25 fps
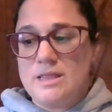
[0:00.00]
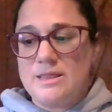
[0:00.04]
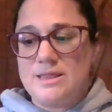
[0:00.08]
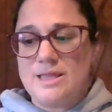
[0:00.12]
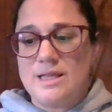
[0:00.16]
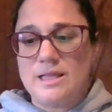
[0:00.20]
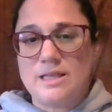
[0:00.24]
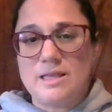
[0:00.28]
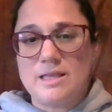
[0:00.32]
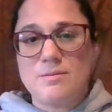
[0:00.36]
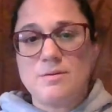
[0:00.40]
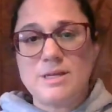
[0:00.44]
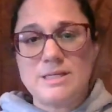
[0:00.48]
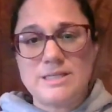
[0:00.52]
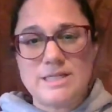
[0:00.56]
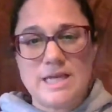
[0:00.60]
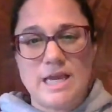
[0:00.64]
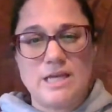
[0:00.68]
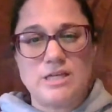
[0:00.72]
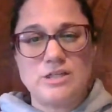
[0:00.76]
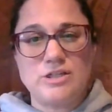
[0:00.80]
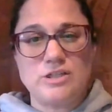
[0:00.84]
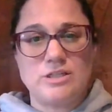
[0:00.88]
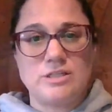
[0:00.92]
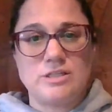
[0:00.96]
The
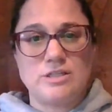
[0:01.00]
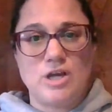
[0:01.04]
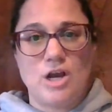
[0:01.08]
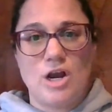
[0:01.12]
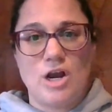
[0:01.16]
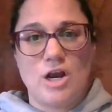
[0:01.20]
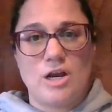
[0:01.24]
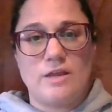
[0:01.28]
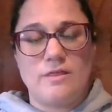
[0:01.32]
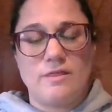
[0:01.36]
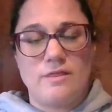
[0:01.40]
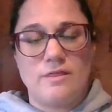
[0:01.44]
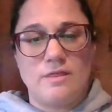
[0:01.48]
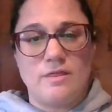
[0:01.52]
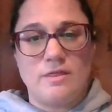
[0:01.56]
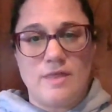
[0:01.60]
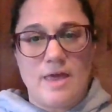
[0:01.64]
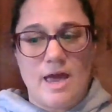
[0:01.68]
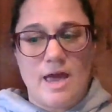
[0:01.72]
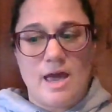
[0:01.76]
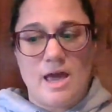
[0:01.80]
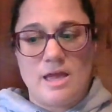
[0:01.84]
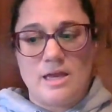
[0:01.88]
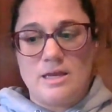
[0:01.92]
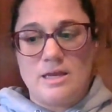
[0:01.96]
limitations are
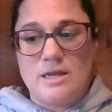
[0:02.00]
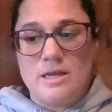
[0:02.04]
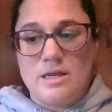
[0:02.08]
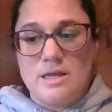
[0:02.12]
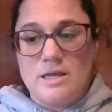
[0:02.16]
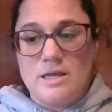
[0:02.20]
that